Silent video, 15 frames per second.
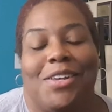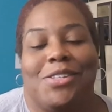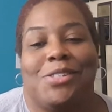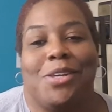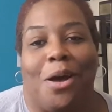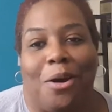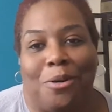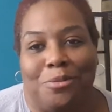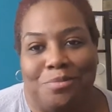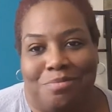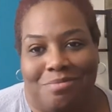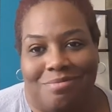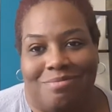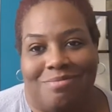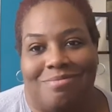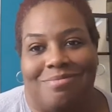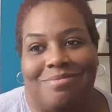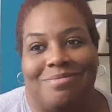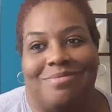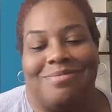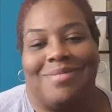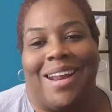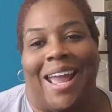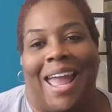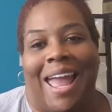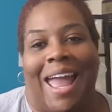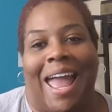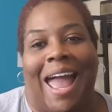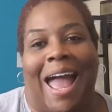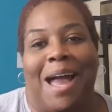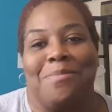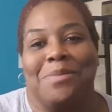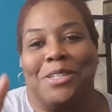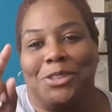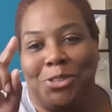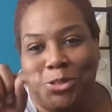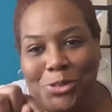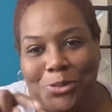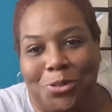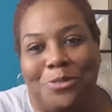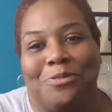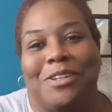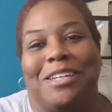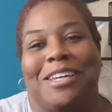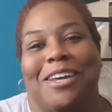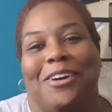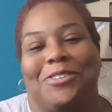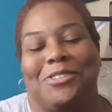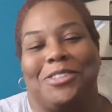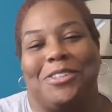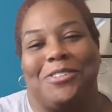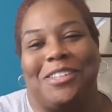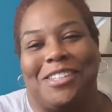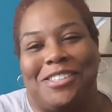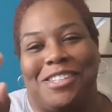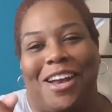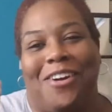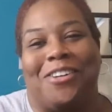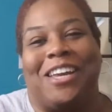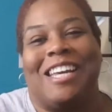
So I'm going to do a video so that y'all